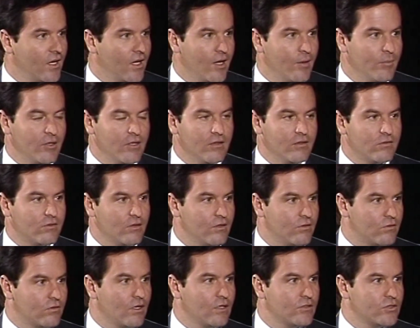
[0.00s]
I mean, it's
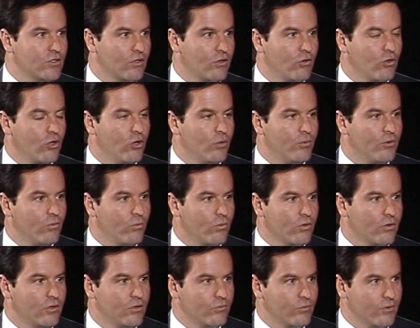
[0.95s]
such a global
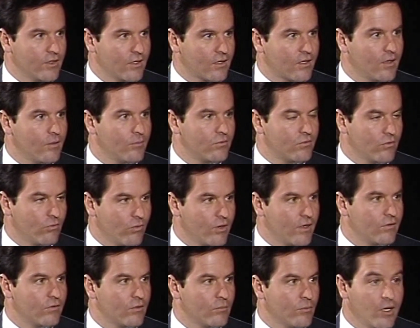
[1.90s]
world when it comes to
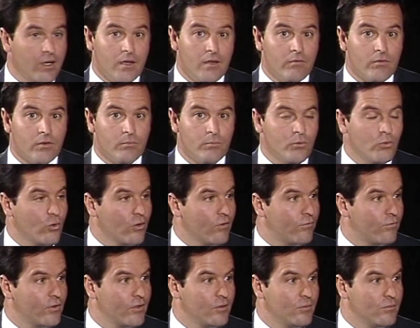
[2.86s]
raising money. Even poor
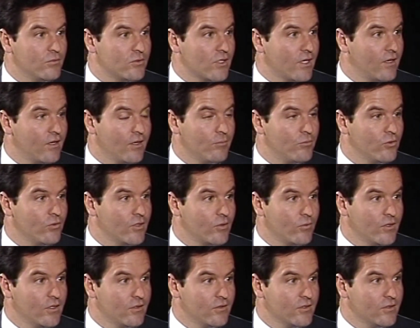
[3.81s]
films end up doing
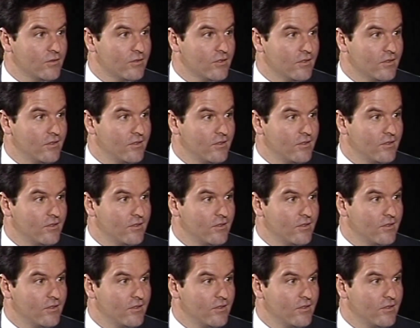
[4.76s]
well, don't they?